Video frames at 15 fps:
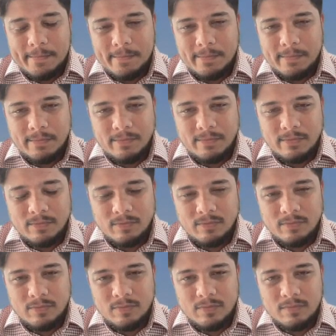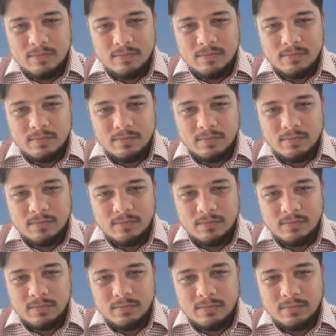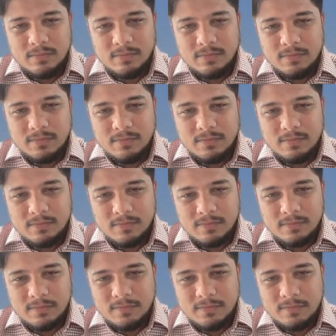(silent)